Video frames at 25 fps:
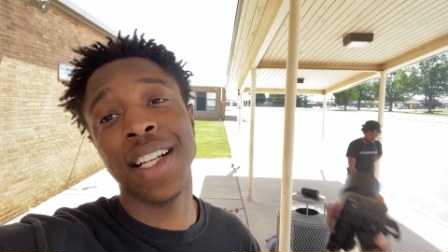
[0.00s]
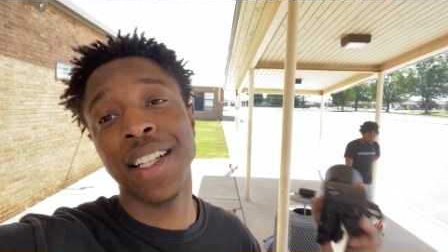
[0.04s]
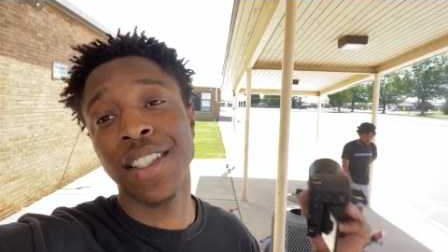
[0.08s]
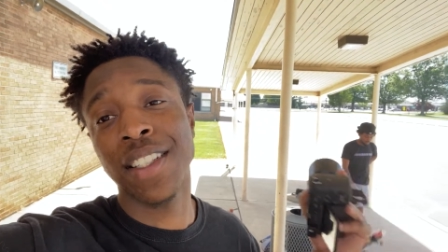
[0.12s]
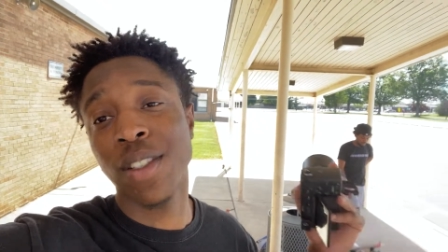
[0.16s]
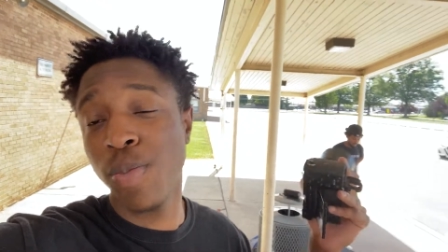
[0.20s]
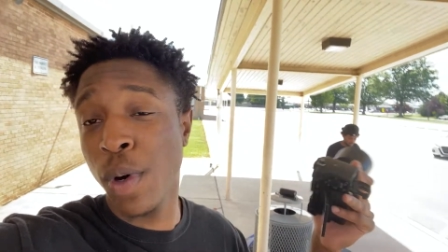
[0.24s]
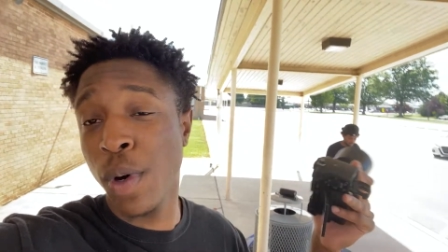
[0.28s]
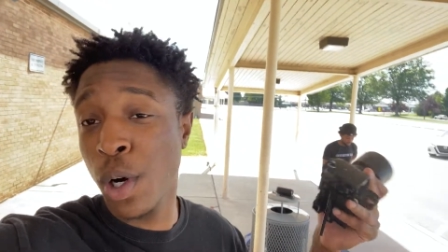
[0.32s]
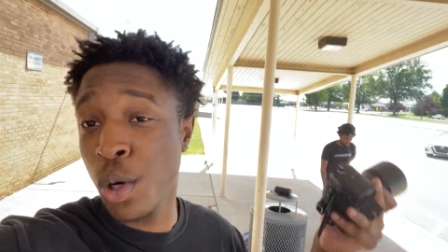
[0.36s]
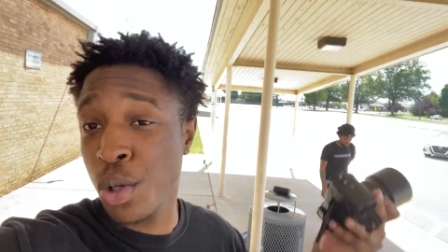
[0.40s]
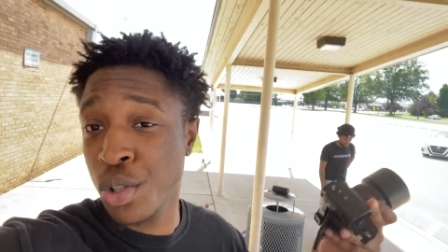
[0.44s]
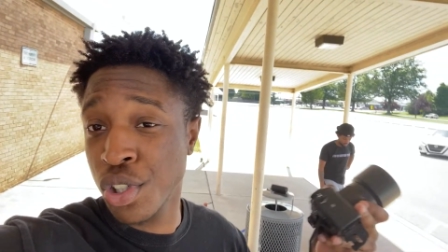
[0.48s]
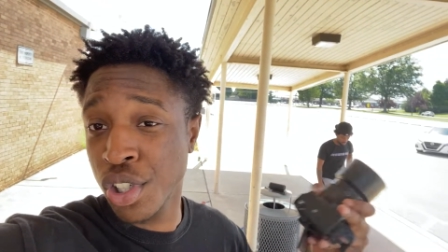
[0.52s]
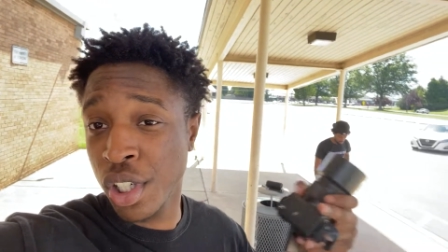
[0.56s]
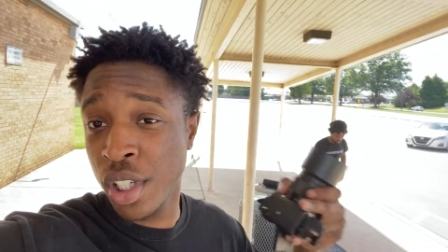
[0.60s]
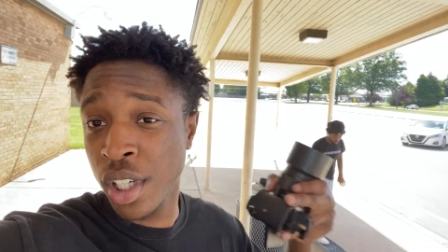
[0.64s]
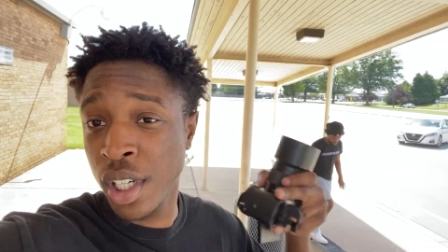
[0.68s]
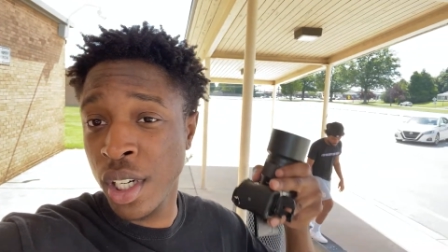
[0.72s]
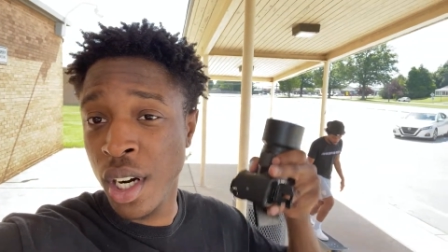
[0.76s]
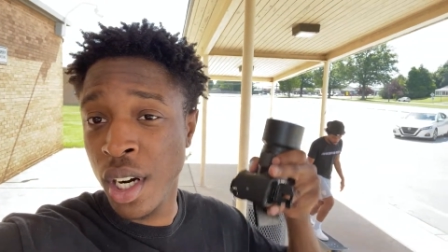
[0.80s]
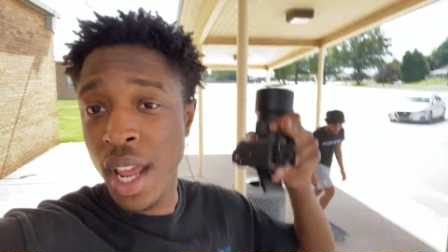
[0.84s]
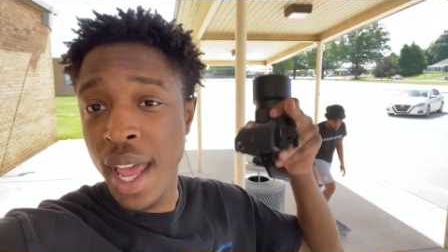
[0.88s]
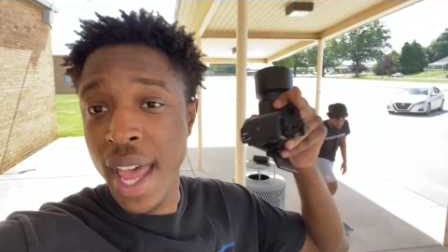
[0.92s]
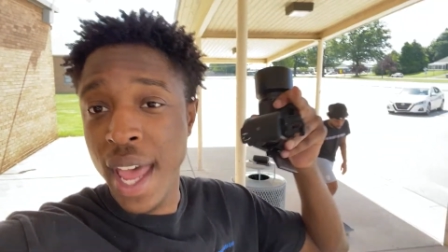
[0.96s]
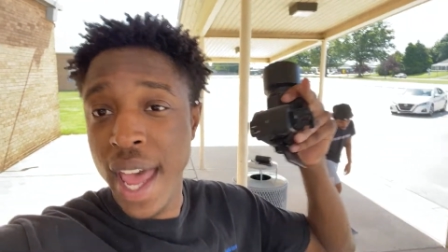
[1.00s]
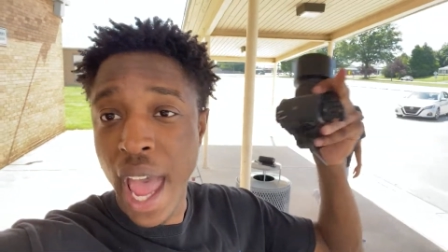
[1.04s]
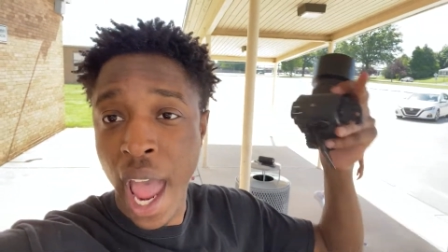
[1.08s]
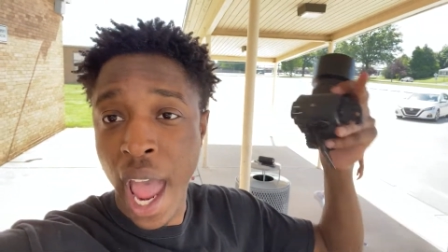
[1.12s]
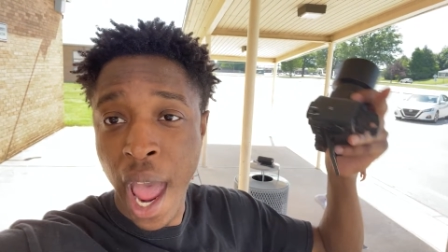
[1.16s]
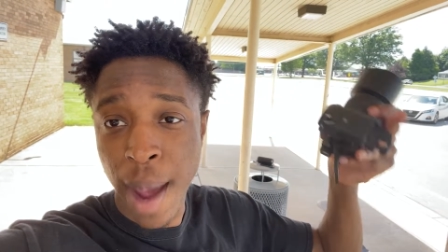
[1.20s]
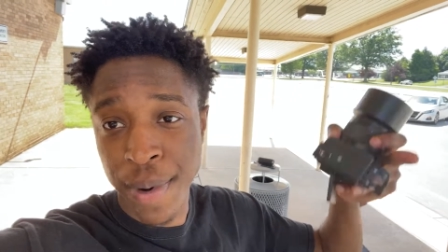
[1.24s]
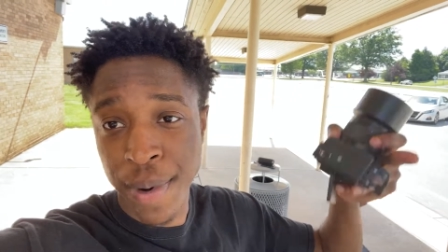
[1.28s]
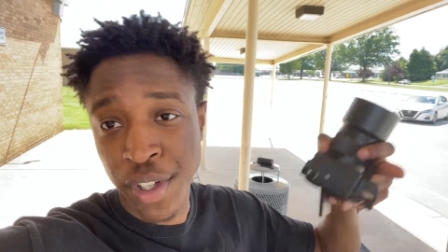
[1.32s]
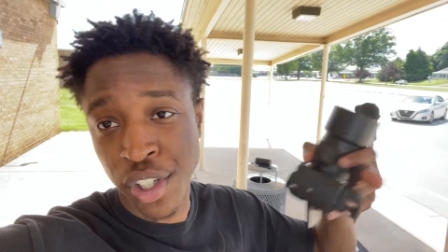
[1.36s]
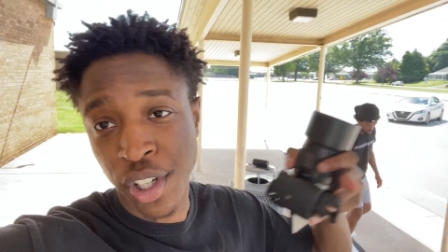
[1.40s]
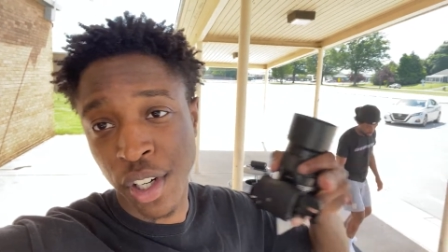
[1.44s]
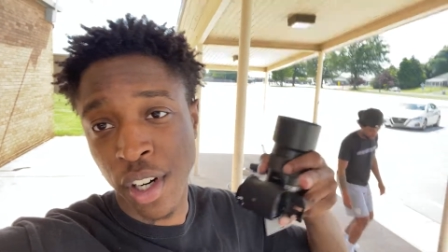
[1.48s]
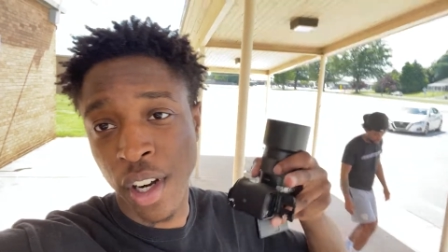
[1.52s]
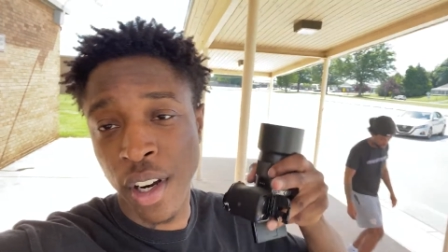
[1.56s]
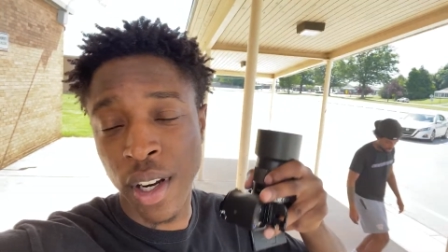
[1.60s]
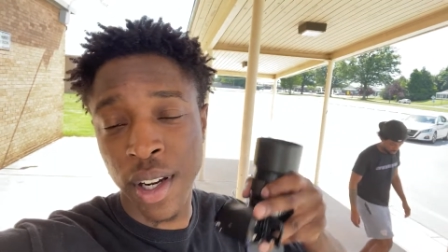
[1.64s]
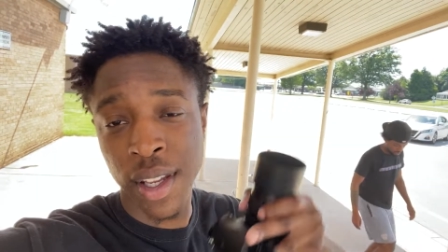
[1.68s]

exposure, aperture, all